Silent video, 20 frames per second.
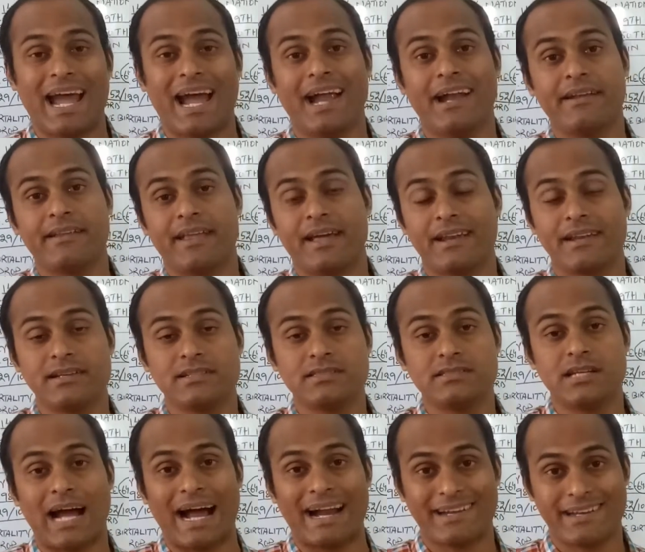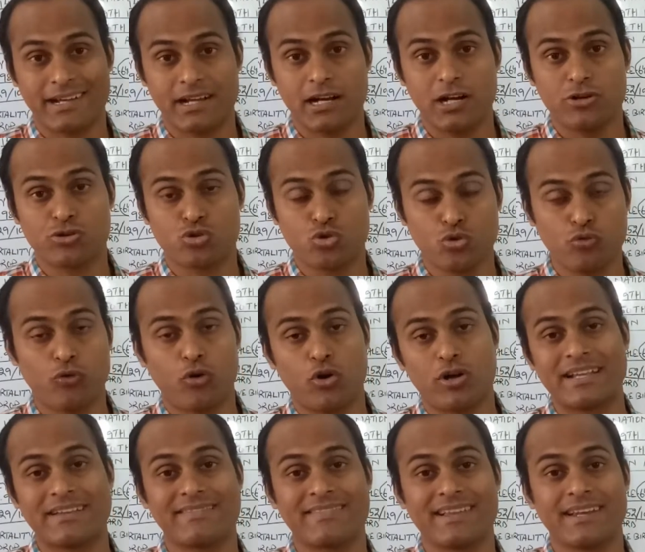And there is Article
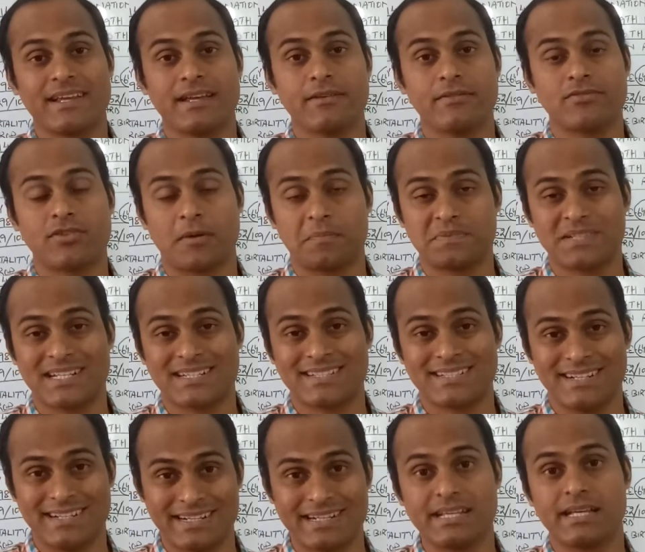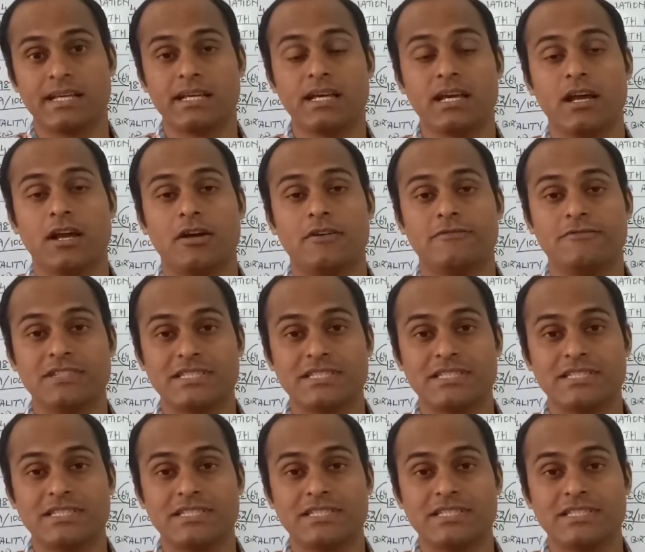243 subsection D,